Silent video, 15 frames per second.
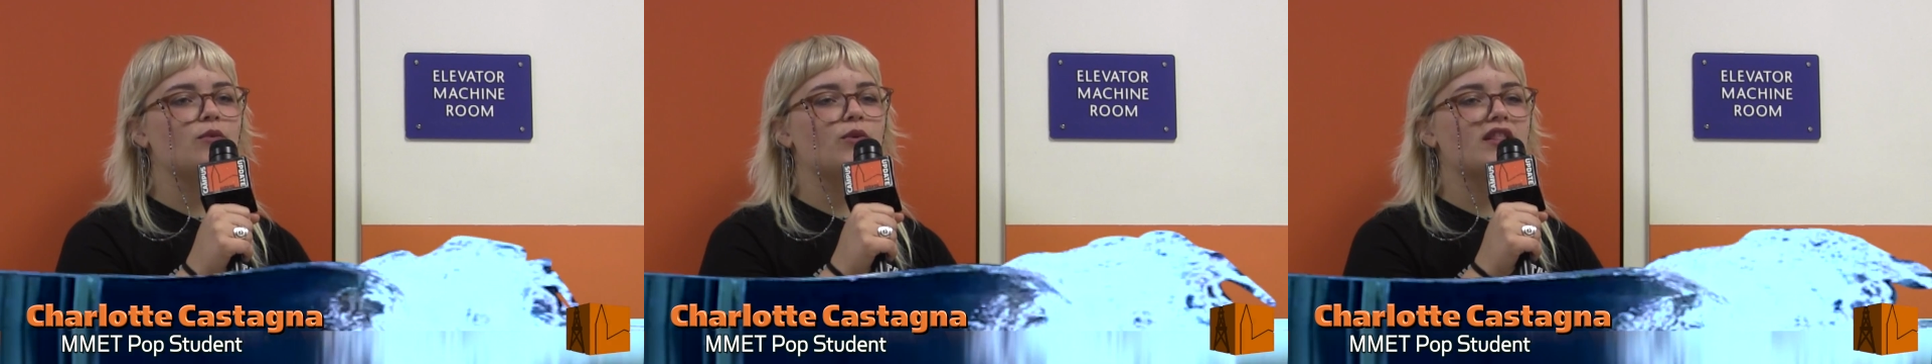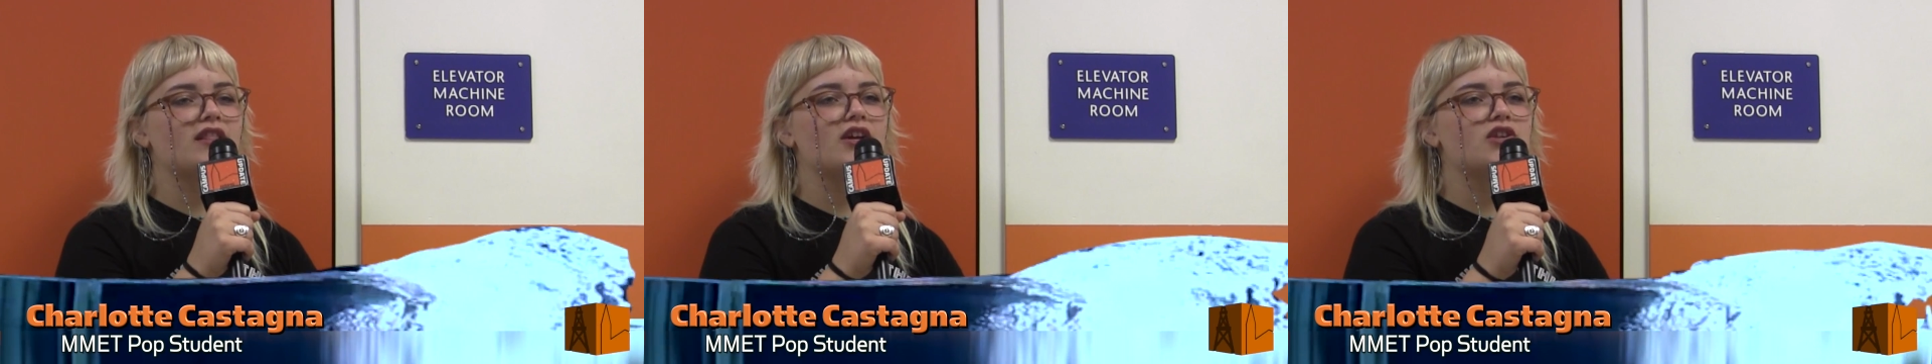
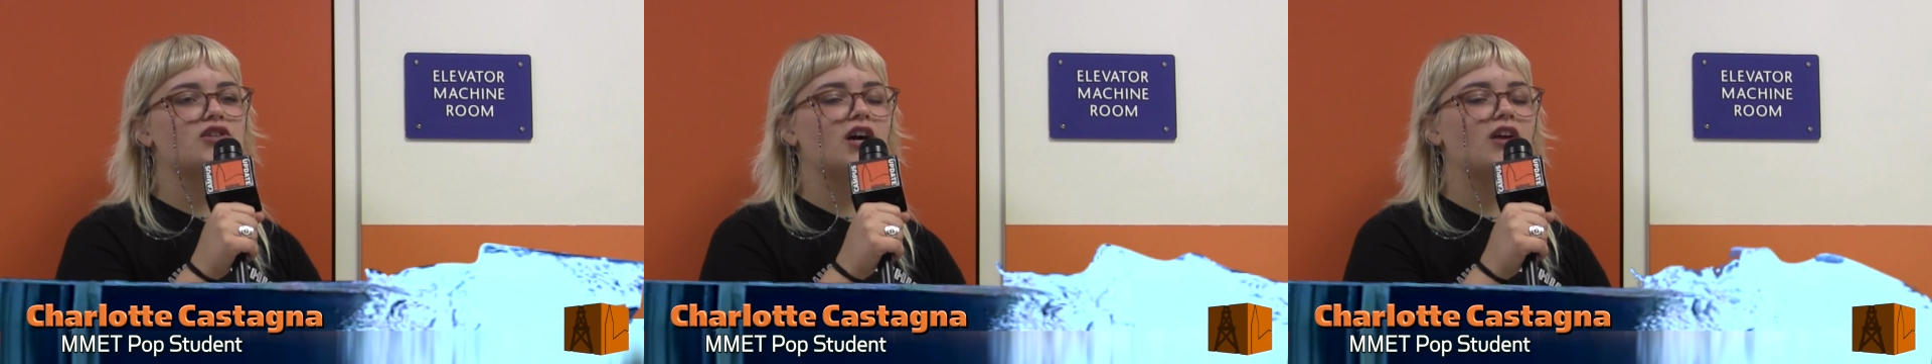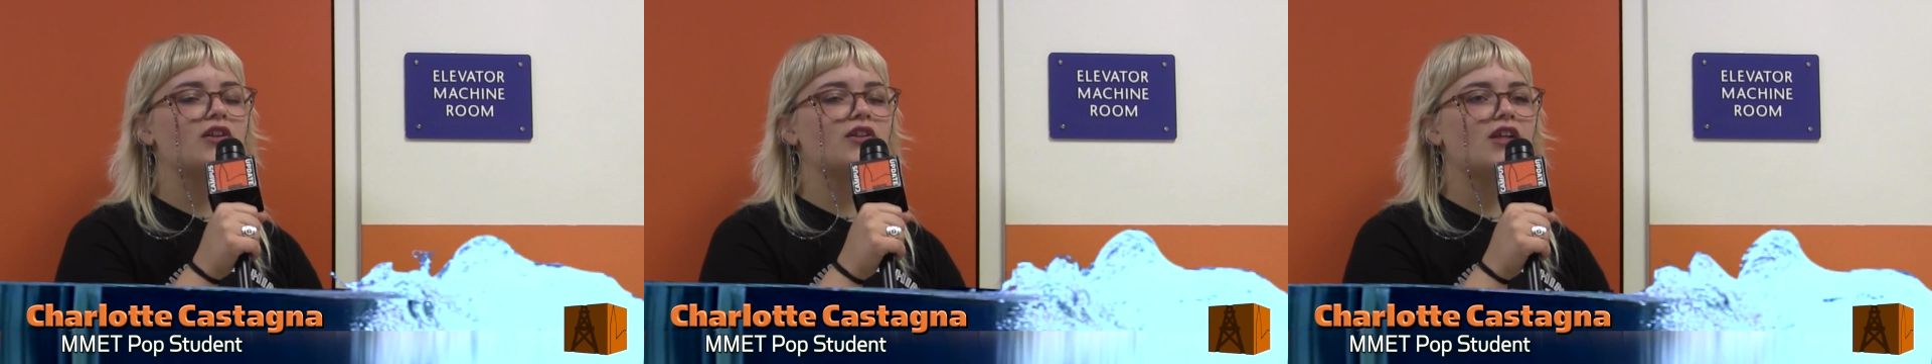with Lunch
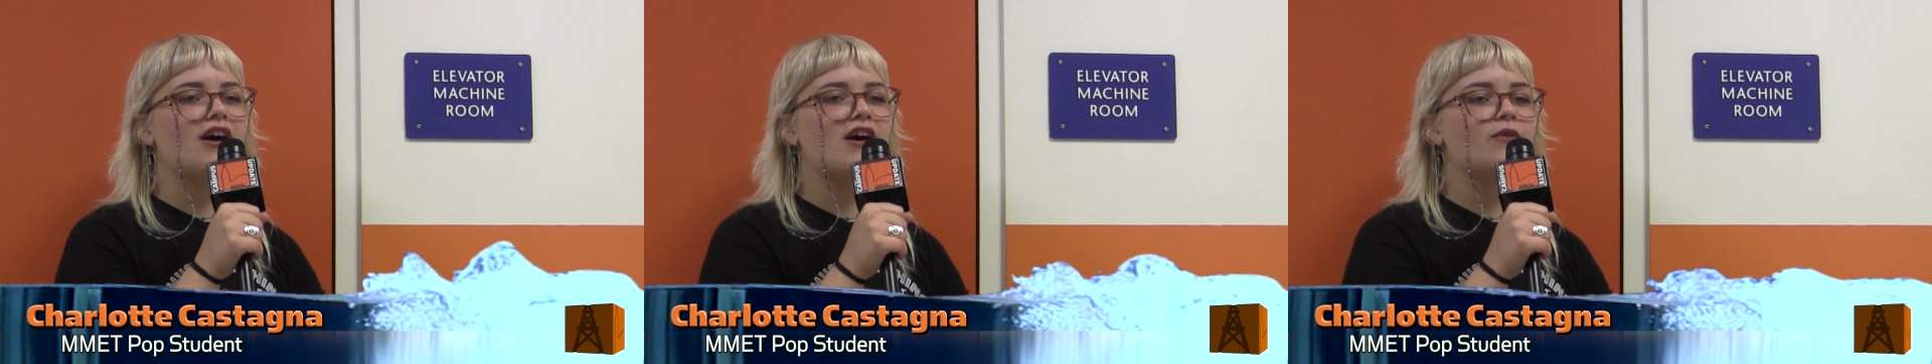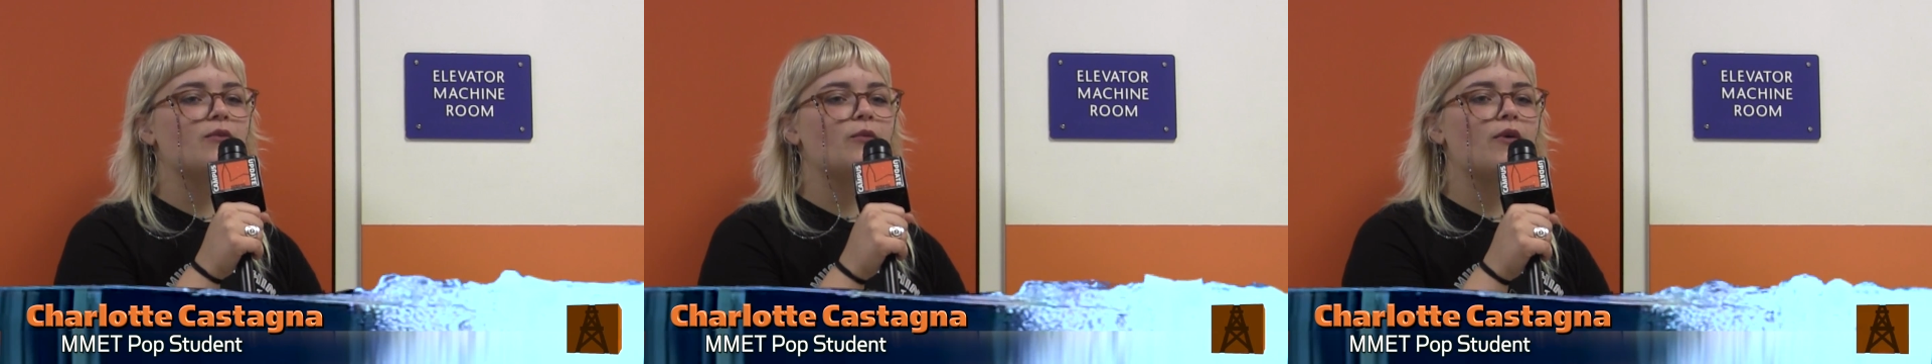on the
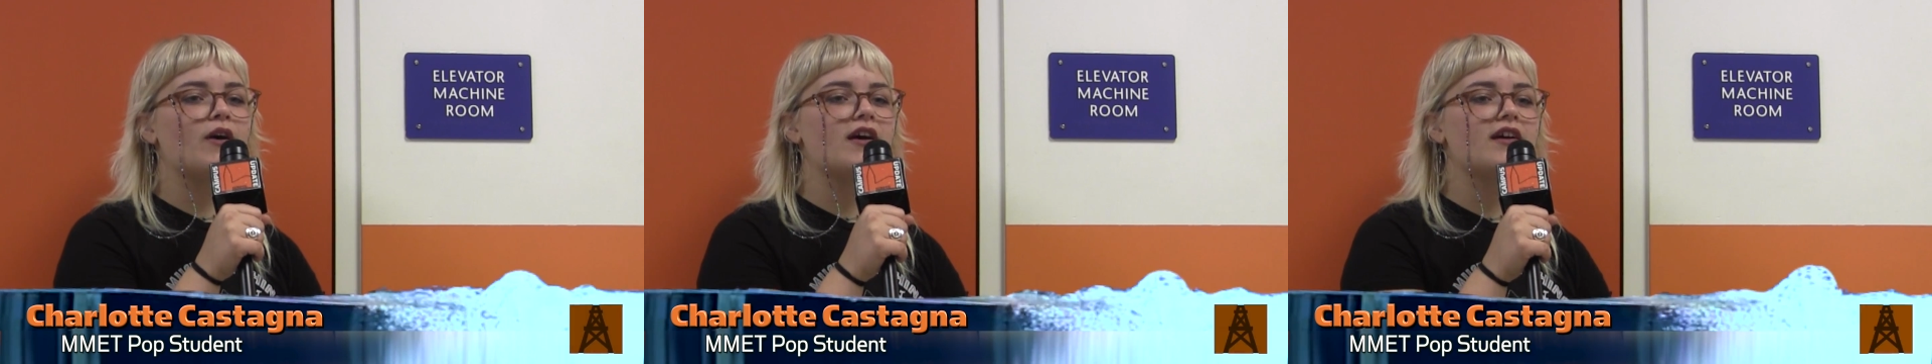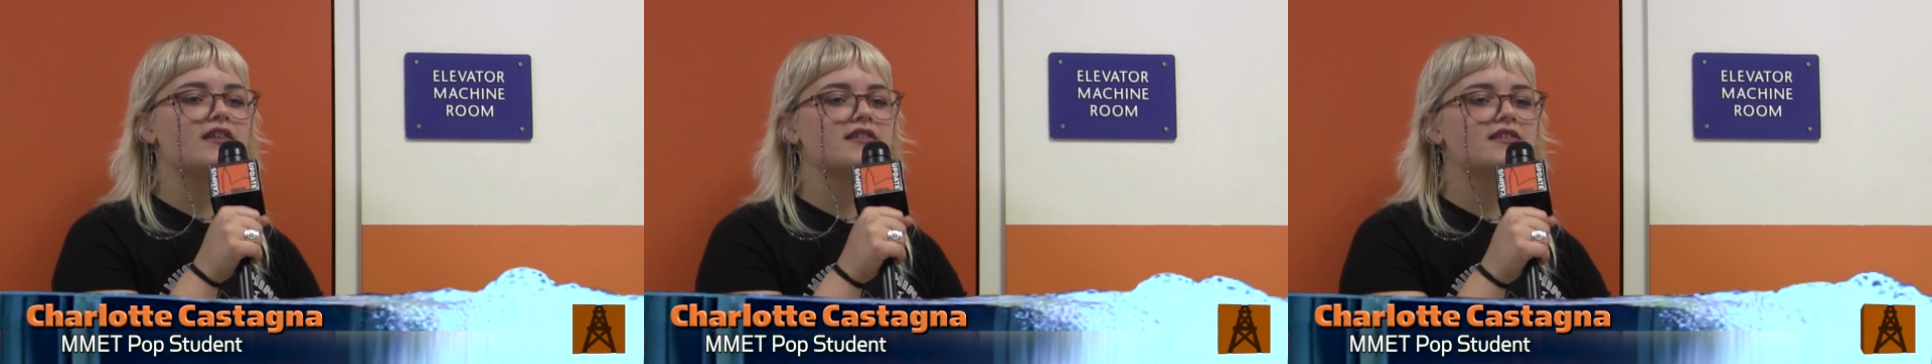Lawn
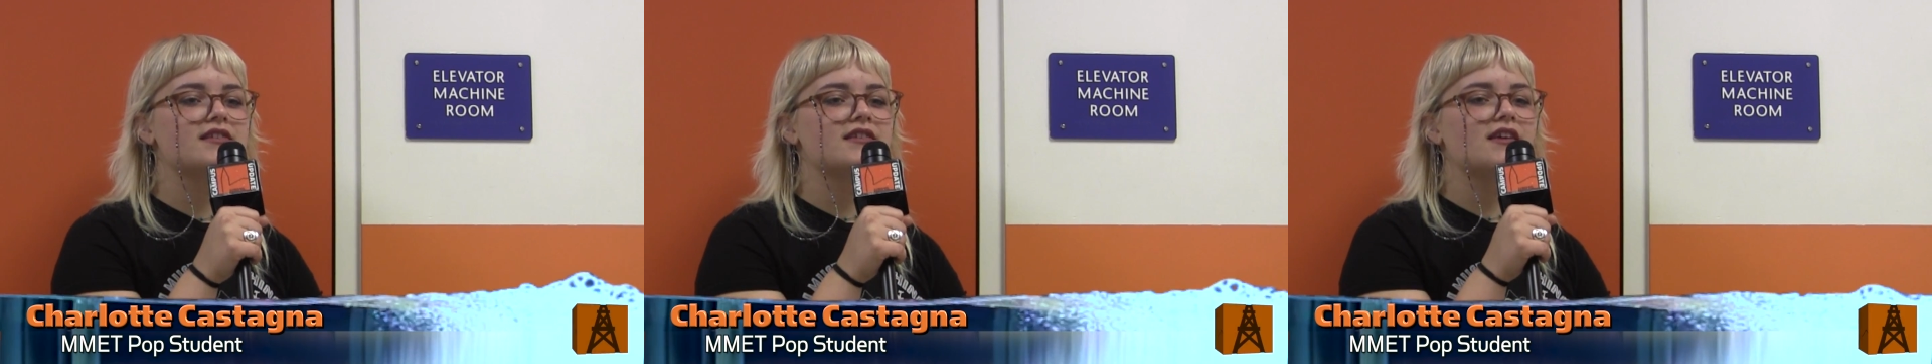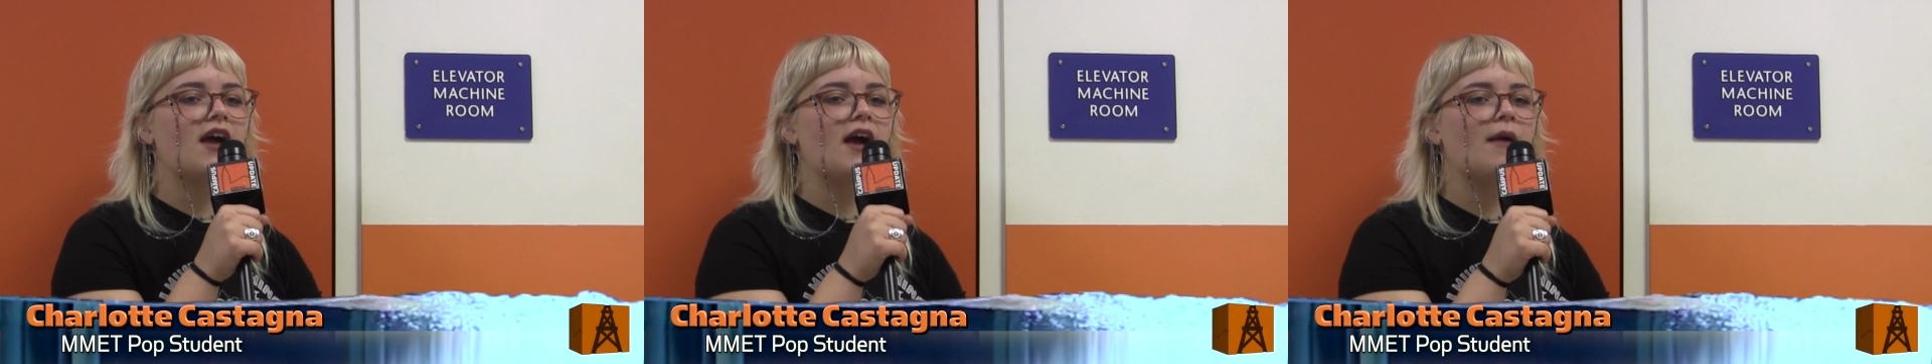was